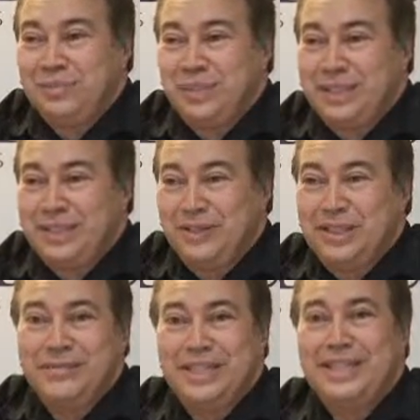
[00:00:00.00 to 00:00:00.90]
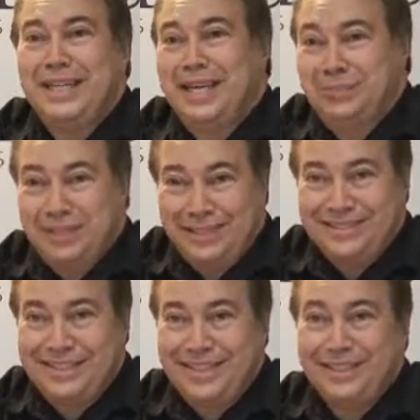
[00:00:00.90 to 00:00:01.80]
But you know, even the name,
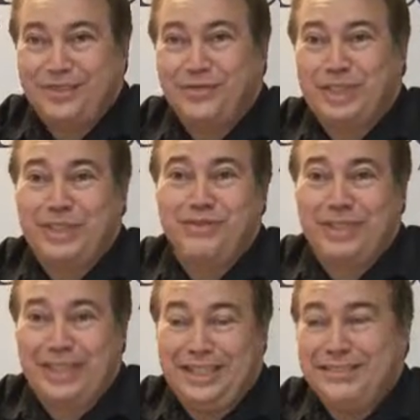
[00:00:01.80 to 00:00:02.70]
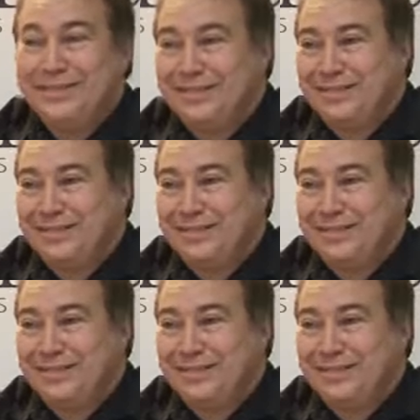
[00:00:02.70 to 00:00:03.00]
SANsymphony-V,